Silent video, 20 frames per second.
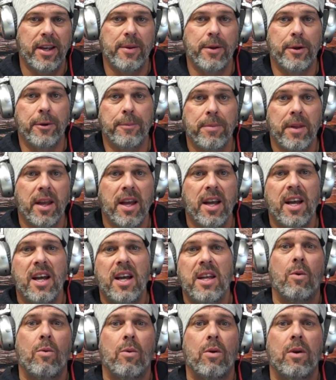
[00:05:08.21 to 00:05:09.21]
anywho,
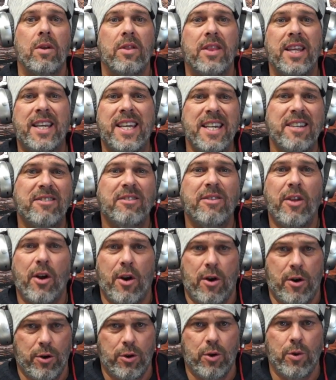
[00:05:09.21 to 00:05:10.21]
the gist of the
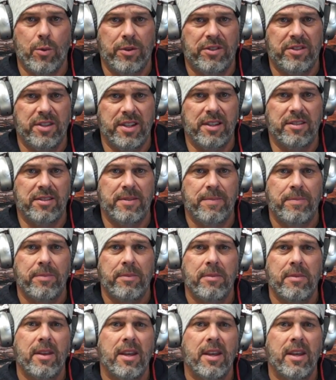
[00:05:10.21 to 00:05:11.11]
article was this.